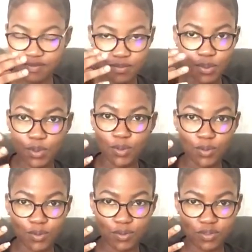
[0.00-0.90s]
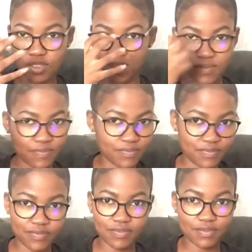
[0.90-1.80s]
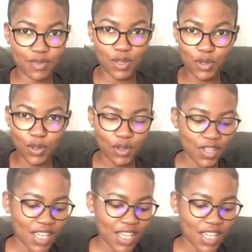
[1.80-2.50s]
bro, just, you know.